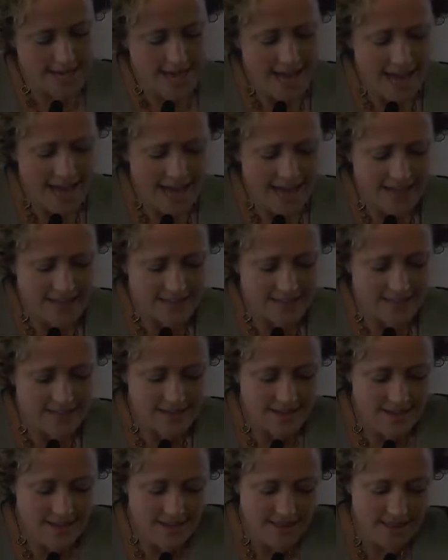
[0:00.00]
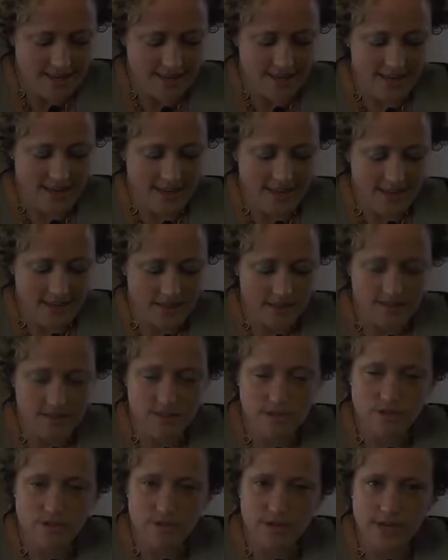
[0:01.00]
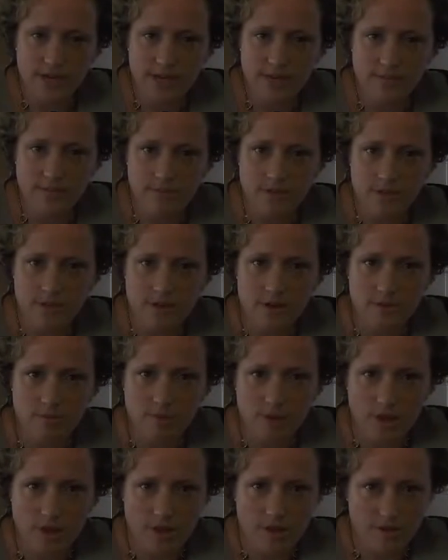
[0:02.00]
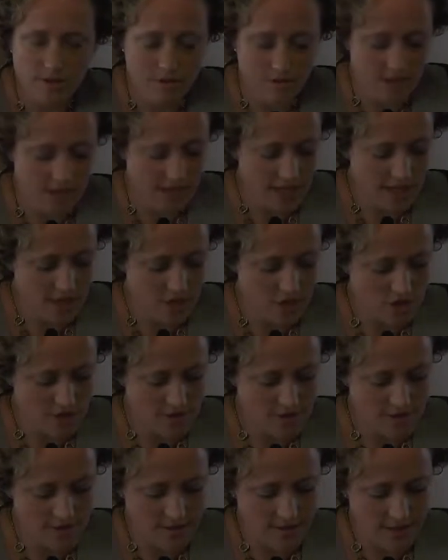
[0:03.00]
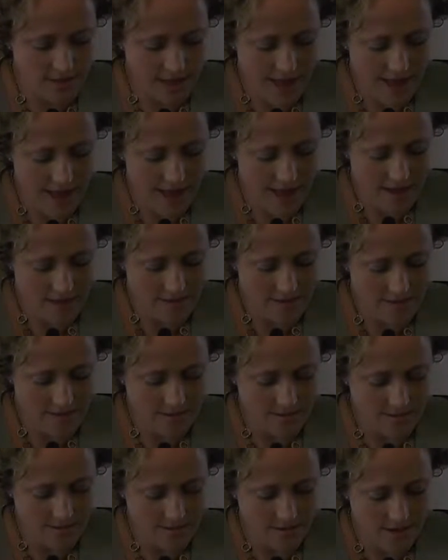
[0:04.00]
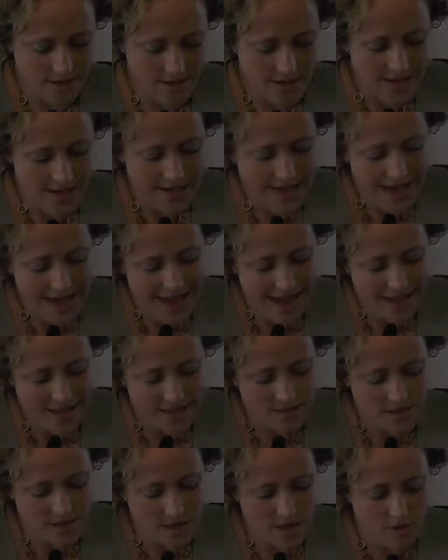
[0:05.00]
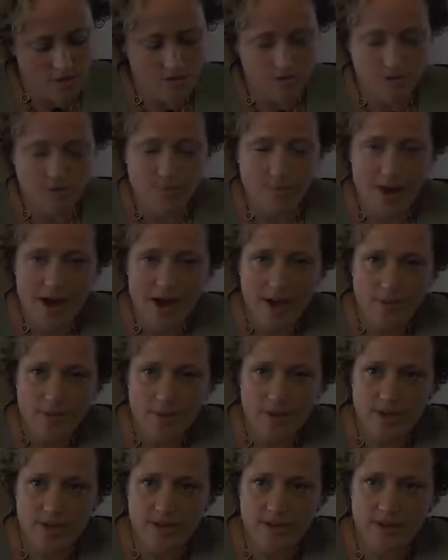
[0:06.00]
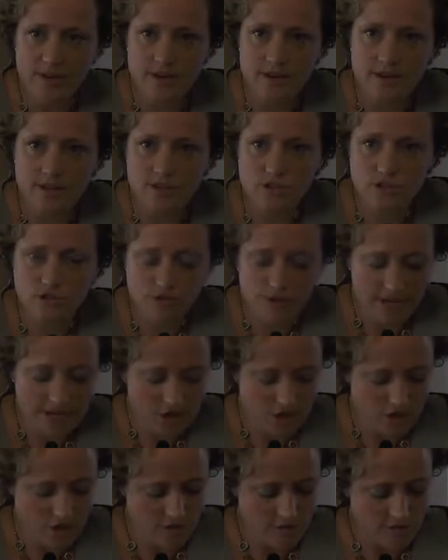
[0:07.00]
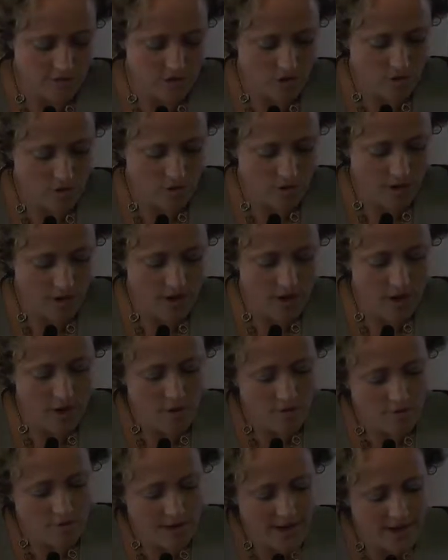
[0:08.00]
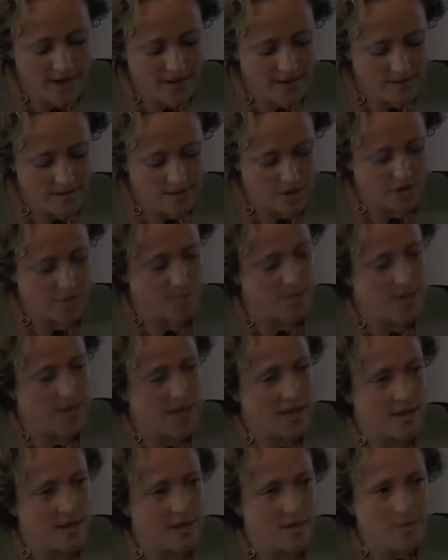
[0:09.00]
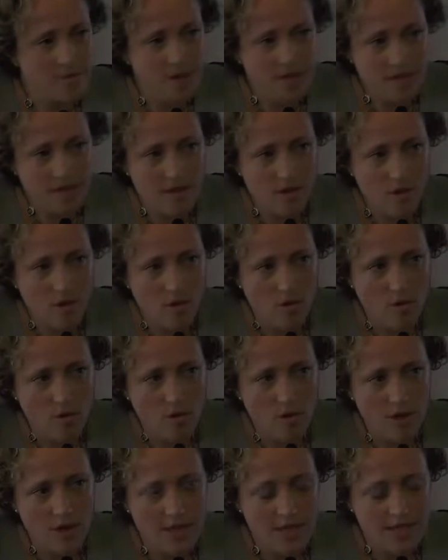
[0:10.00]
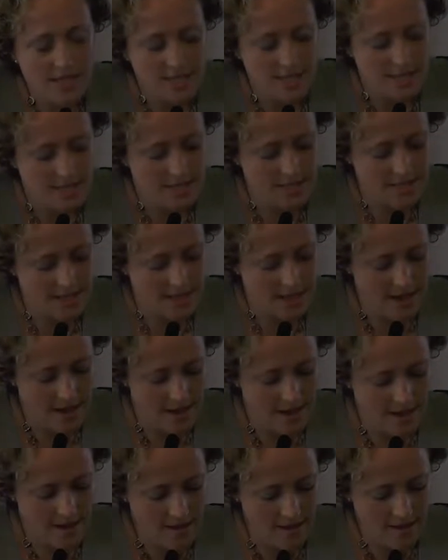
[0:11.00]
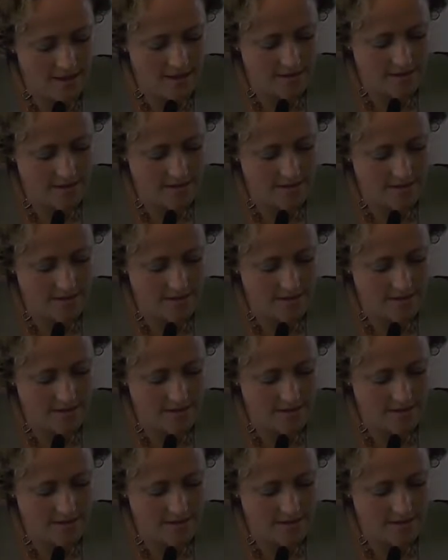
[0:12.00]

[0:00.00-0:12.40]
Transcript: Cat that nightly screamed below the kitchen's glass. Cat whose backbend stretch of joy raised her pink pinhole to the sky.